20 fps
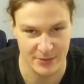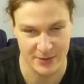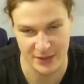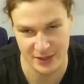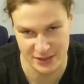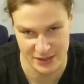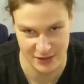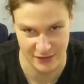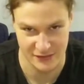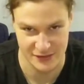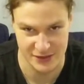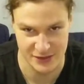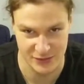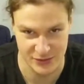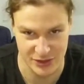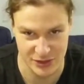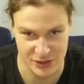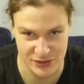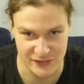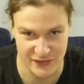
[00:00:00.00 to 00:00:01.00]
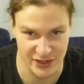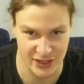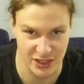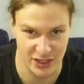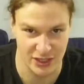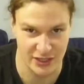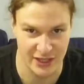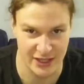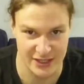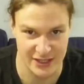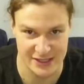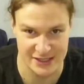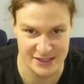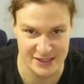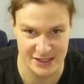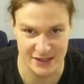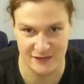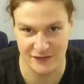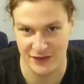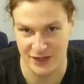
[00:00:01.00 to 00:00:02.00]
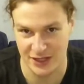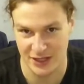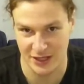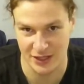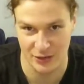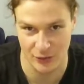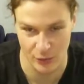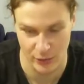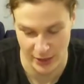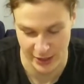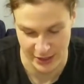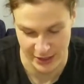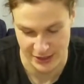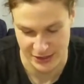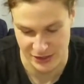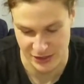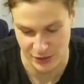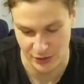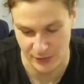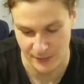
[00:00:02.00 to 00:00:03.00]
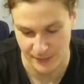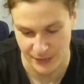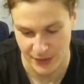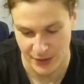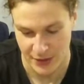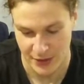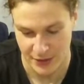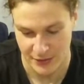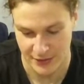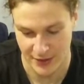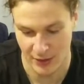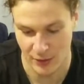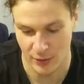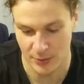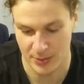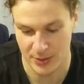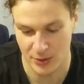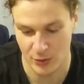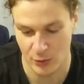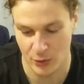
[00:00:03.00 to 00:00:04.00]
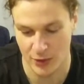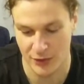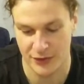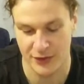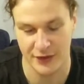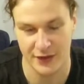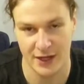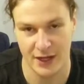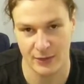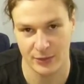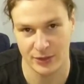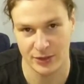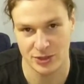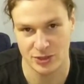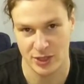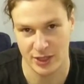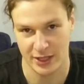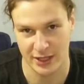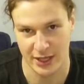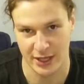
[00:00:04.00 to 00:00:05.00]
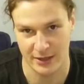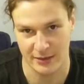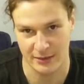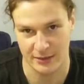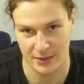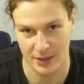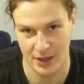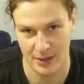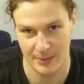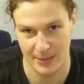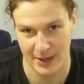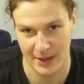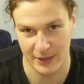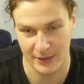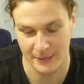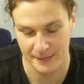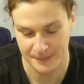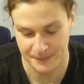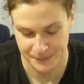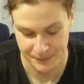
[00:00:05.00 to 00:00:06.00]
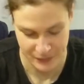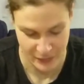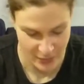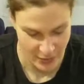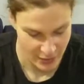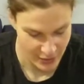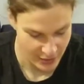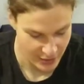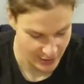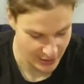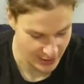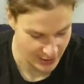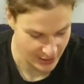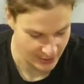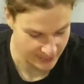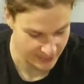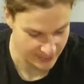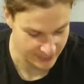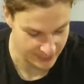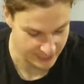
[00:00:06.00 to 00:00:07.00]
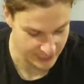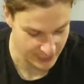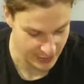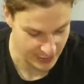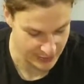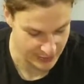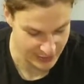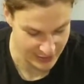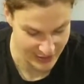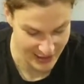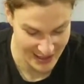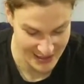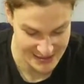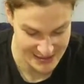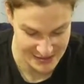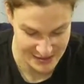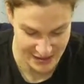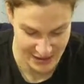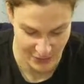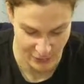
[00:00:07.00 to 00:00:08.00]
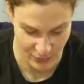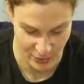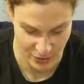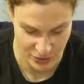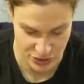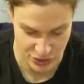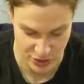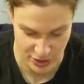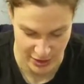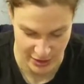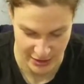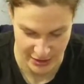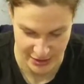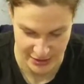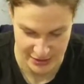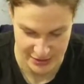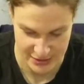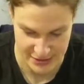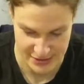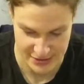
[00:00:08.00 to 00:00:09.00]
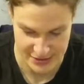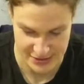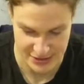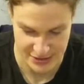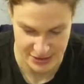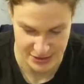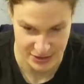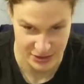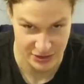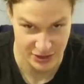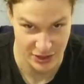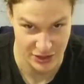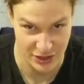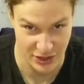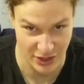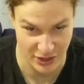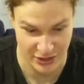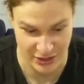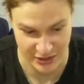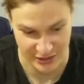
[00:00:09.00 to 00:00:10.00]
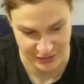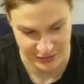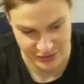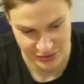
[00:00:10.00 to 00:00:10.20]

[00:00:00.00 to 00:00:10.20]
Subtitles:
Because obviously we use vanilla casein, vanilla whey. So that would be one thing that I would try to get better. And the last thing I want to try is the Dunkin'.